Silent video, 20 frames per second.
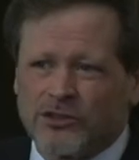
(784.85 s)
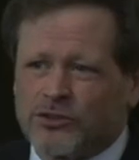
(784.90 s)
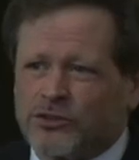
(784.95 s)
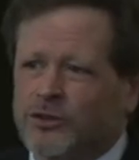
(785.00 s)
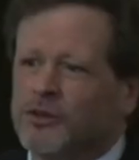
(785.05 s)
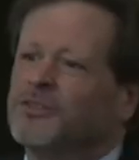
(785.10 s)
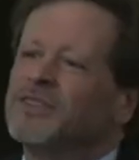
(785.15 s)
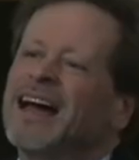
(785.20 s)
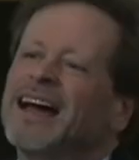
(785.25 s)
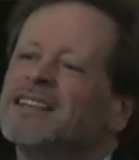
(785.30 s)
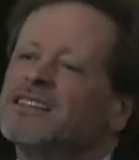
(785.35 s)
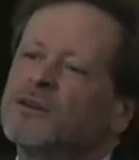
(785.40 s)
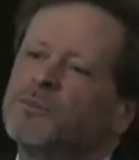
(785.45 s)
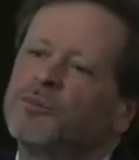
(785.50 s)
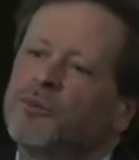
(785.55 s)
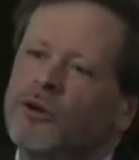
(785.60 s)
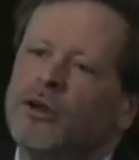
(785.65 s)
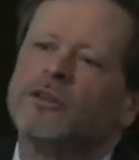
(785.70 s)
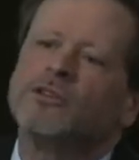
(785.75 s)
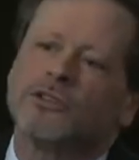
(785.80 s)
and truth. That's a
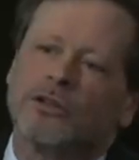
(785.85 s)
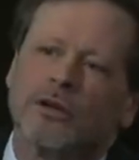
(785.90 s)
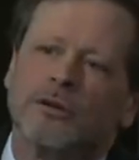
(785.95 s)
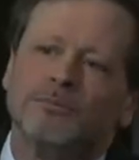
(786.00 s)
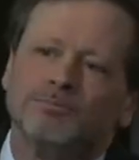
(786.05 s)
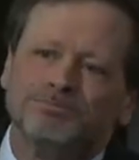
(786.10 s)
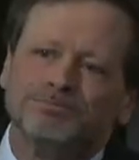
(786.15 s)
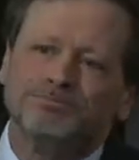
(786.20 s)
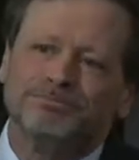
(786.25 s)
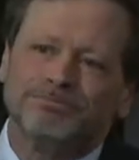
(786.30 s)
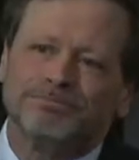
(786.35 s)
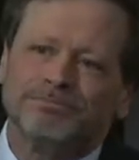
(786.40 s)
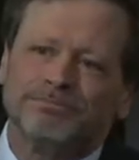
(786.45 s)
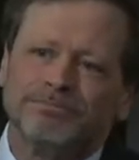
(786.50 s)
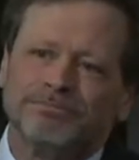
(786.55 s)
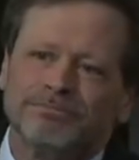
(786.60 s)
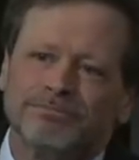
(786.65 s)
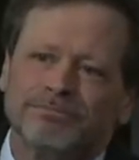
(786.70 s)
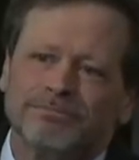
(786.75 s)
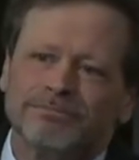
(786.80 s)
preacher.
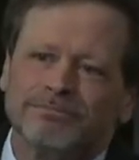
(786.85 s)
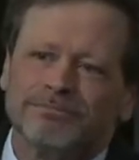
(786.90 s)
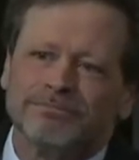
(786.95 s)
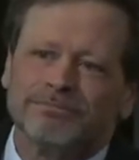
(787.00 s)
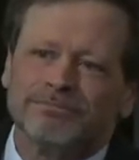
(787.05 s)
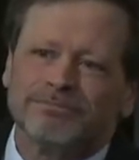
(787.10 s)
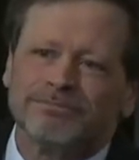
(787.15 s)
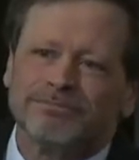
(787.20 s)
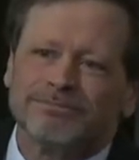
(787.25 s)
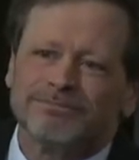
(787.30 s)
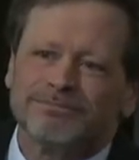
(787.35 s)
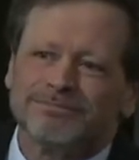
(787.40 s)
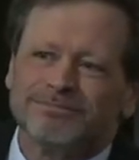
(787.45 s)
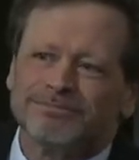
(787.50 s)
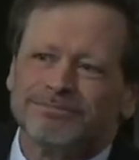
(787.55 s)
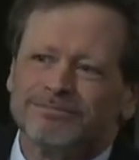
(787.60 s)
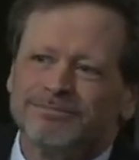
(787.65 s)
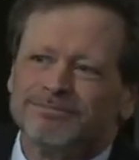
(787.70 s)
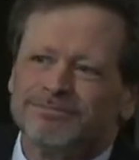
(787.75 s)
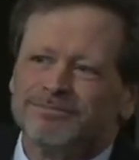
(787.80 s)
Amen.
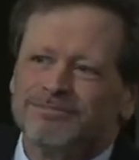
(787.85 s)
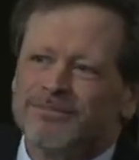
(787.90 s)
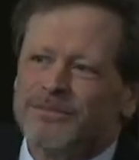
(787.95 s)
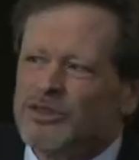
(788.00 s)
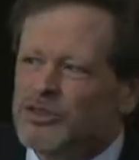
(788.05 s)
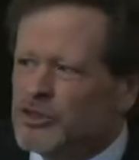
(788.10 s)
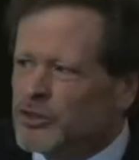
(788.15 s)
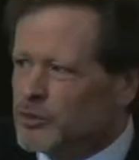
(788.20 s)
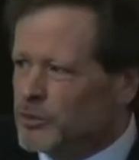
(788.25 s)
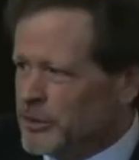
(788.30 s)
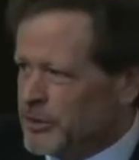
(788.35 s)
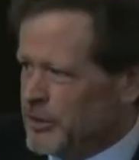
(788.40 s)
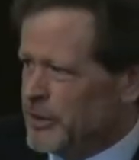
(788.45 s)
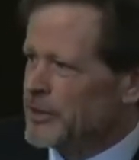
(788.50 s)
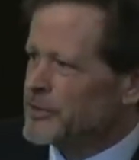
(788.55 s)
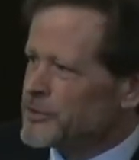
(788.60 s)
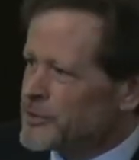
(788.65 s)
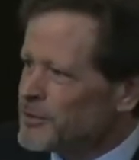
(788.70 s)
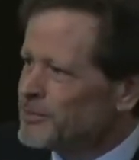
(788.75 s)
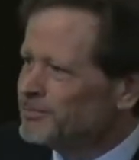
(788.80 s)
Deal with
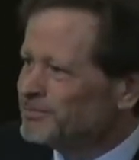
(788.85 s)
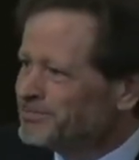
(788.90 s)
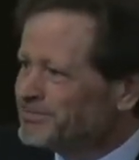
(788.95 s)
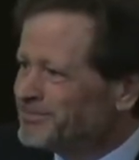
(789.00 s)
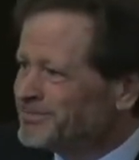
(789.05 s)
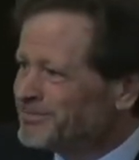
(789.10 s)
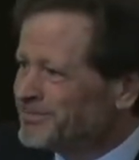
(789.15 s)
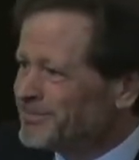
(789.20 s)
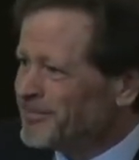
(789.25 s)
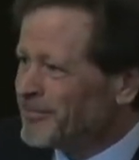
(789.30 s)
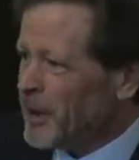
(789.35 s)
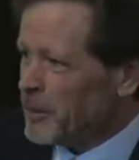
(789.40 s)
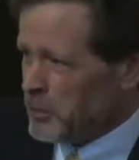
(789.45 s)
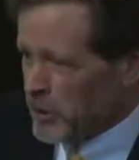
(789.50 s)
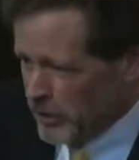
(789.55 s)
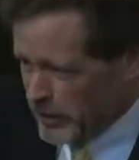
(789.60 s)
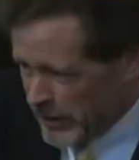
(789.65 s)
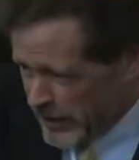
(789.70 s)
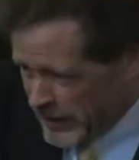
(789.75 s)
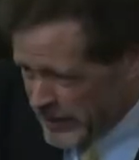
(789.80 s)
this. I'm
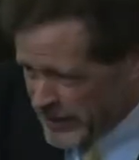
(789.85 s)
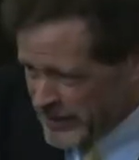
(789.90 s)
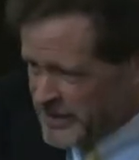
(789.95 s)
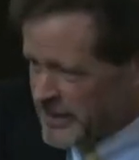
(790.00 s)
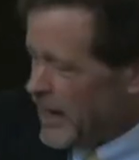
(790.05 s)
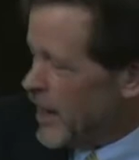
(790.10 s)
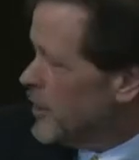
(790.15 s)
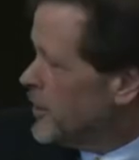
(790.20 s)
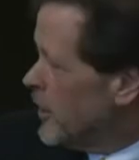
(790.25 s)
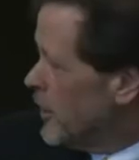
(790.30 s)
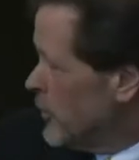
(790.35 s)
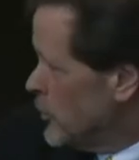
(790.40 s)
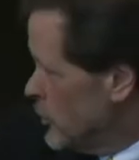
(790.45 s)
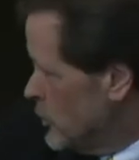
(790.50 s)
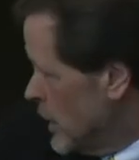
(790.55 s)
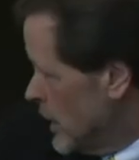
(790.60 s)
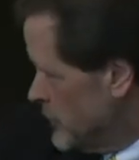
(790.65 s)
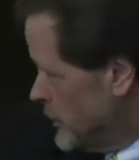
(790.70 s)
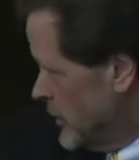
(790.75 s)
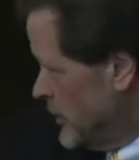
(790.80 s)
going to lay this out here.
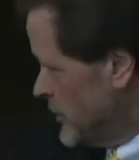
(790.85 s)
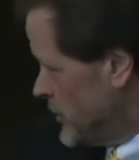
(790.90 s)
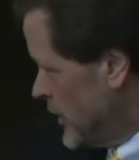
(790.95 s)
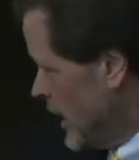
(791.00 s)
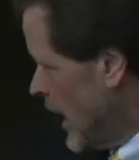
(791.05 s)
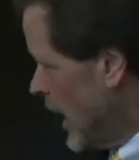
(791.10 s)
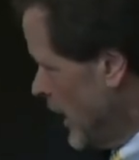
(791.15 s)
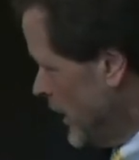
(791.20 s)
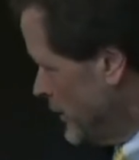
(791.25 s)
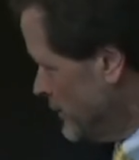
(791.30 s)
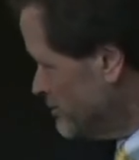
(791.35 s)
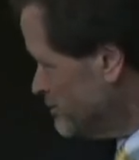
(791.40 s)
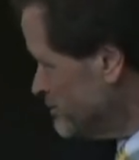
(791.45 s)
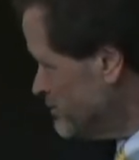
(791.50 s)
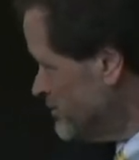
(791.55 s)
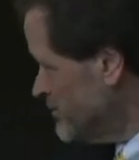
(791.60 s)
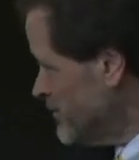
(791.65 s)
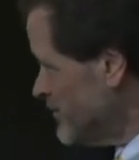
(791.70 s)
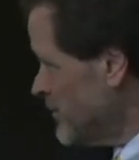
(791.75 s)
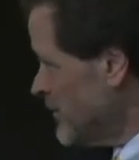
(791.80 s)
You have to decide.
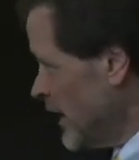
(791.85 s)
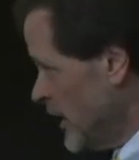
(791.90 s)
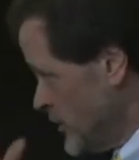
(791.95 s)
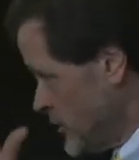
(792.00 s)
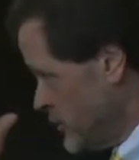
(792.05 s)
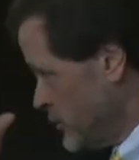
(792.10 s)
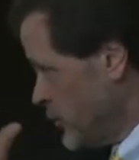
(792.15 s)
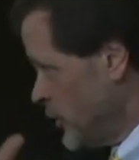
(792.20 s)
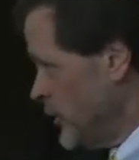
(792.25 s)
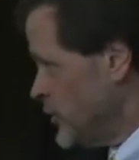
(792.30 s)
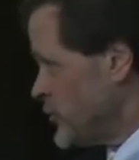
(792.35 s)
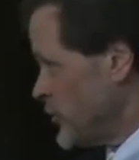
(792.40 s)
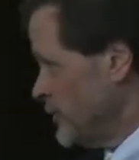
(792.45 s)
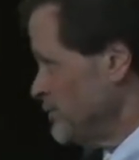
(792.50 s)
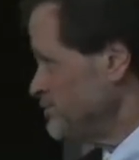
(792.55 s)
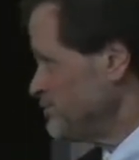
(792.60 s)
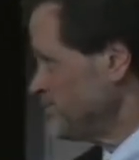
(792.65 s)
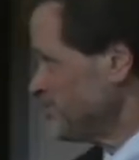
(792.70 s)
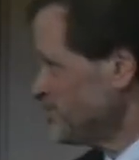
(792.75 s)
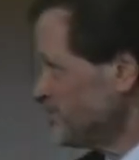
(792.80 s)
That's a preacher.
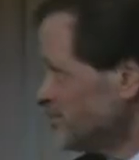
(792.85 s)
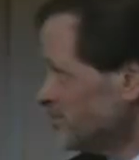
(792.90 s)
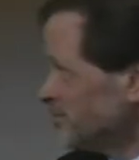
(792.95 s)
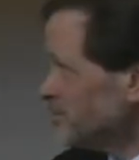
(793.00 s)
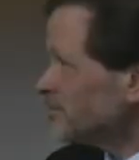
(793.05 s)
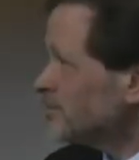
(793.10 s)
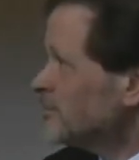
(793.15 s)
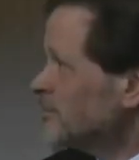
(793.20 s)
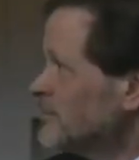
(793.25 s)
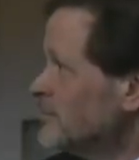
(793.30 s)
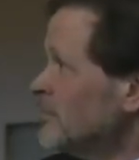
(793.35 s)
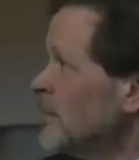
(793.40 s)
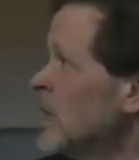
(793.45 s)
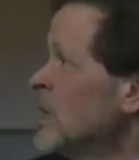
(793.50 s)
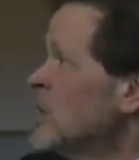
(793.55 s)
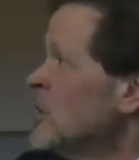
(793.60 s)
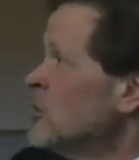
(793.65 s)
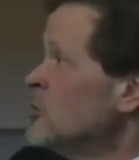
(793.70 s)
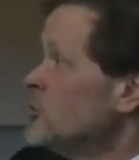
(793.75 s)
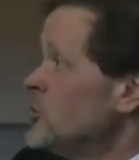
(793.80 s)

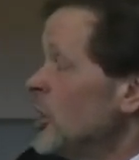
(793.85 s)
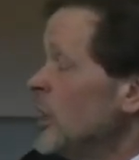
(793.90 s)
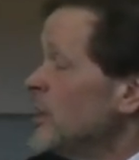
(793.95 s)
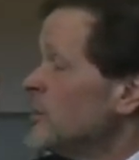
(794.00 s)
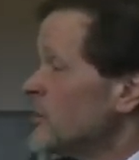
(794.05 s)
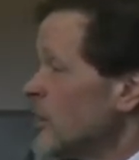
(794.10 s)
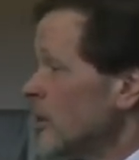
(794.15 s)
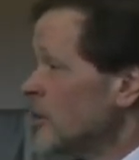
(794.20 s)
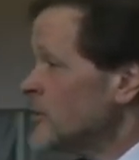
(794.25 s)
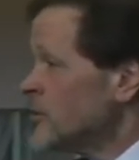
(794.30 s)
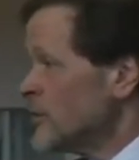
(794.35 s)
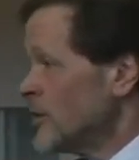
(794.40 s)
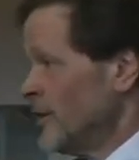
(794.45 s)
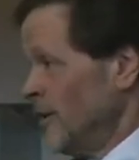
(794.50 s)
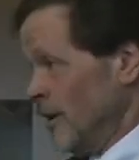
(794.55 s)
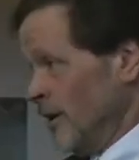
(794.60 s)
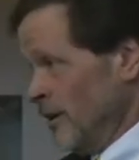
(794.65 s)
Jesus,